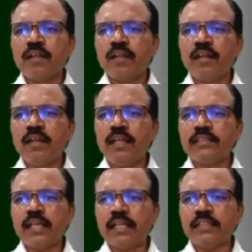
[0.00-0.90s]
less
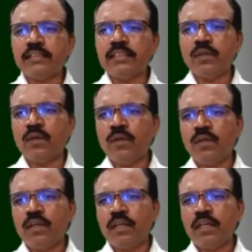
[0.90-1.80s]
than 0.
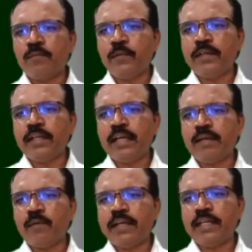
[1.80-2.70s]
If we take
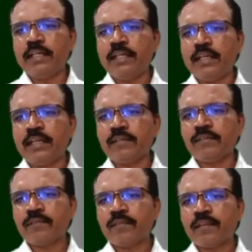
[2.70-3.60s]
point here,
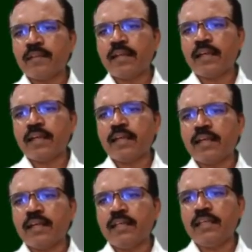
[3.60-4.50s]
here